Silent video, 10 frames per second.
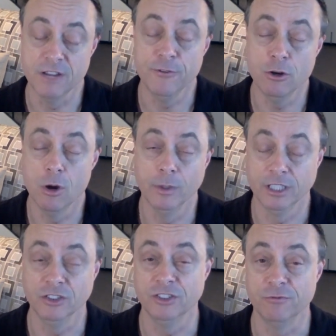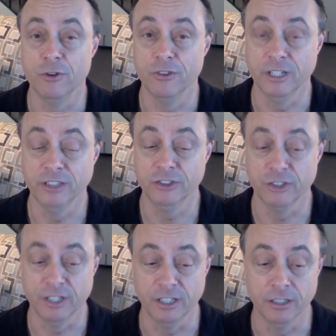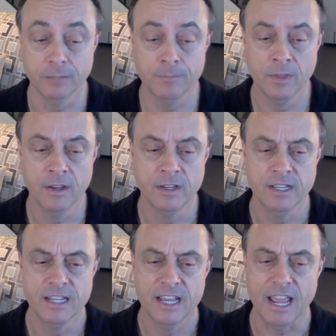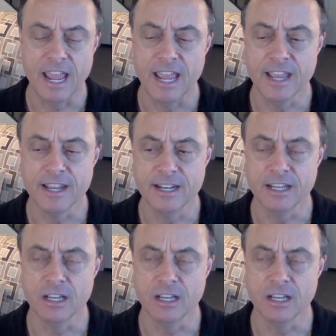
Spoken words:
if you know what to listen for, they're easier to hear. And